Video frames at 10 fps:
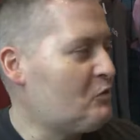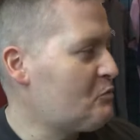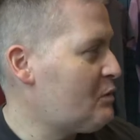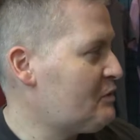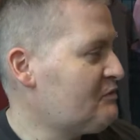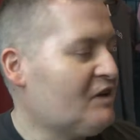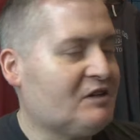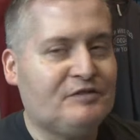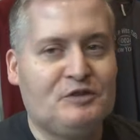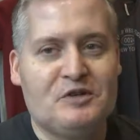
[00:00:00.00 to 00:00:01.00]
We've probably
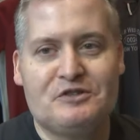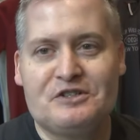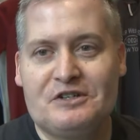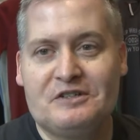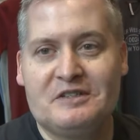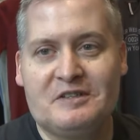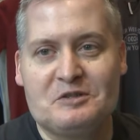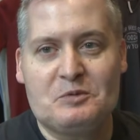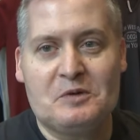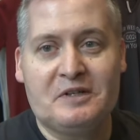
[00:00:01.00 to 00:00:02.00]
done a few hundred shirts at
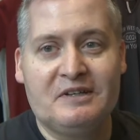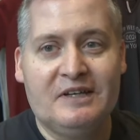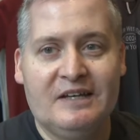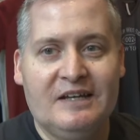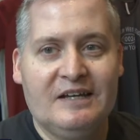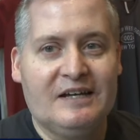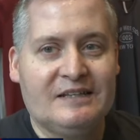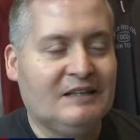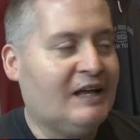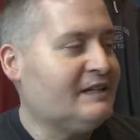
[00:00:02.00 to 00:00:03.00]
this point,
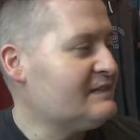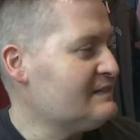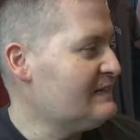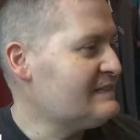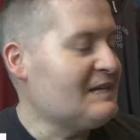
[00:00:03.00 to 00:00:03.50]
and the line does not